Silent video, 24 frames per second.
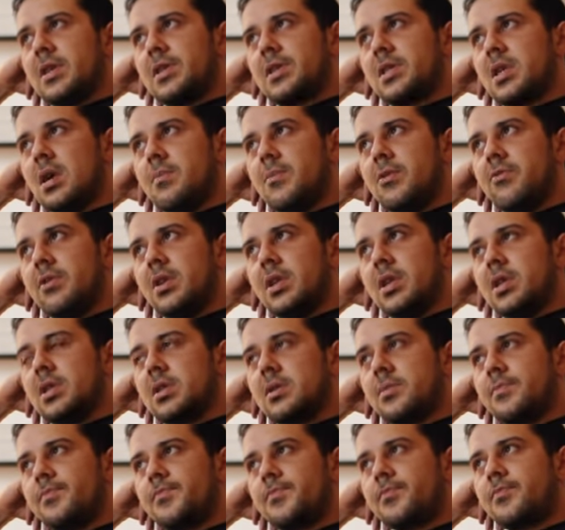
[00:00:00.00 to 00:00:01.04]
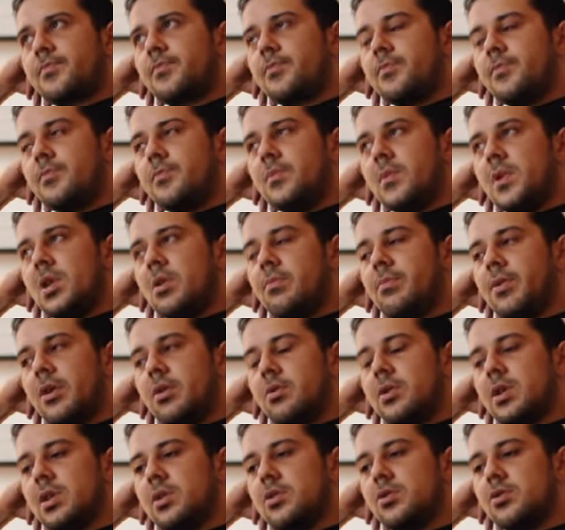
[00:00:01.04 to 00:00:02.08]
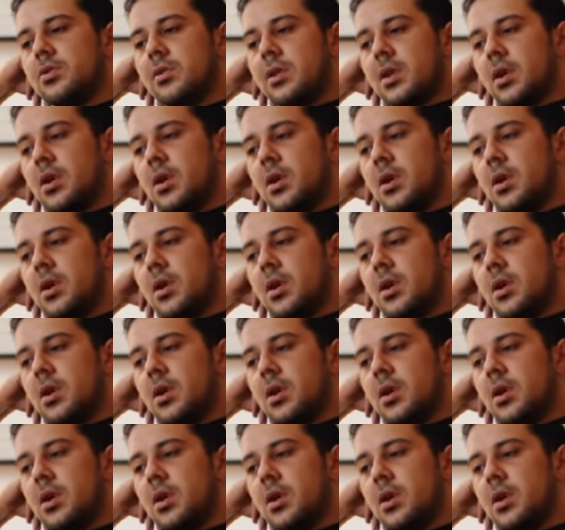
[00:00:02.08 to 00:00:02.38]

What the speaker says: a summer in this building drawing